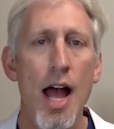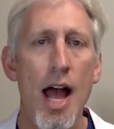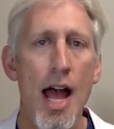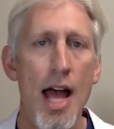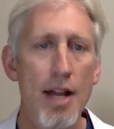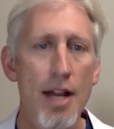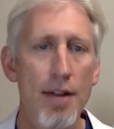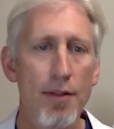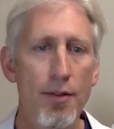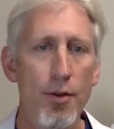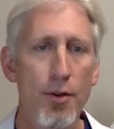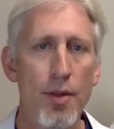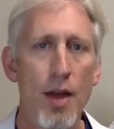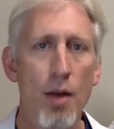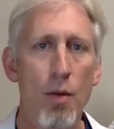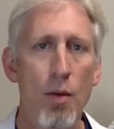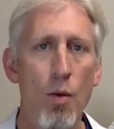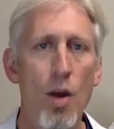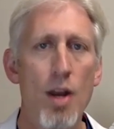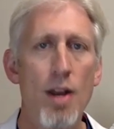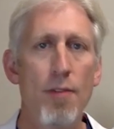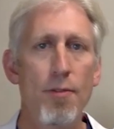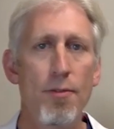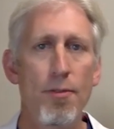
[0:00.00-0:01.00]
And if you're that
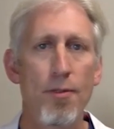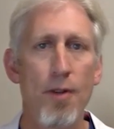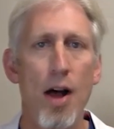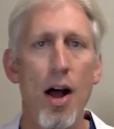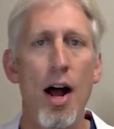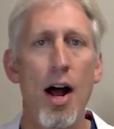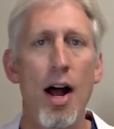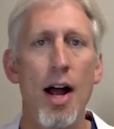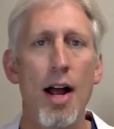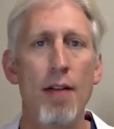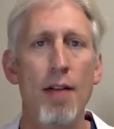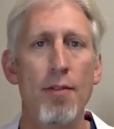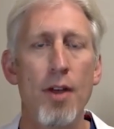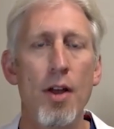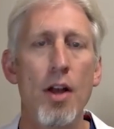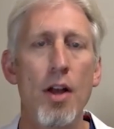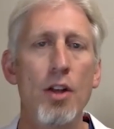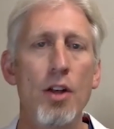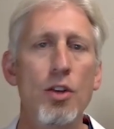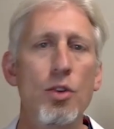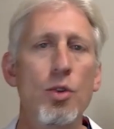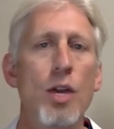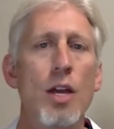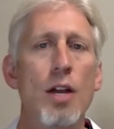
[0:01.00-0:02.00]
one in five,
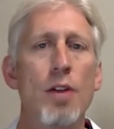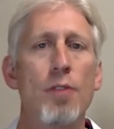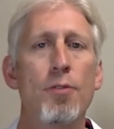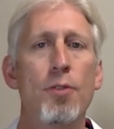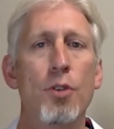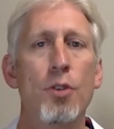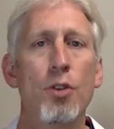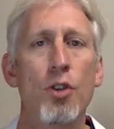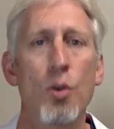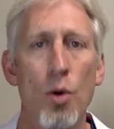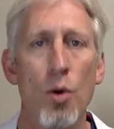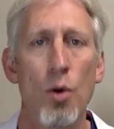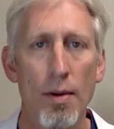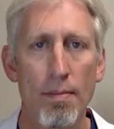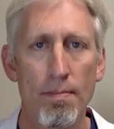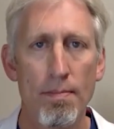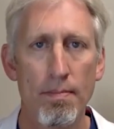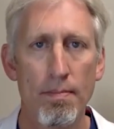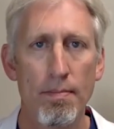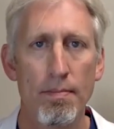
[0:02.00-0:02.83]
you get a full cure.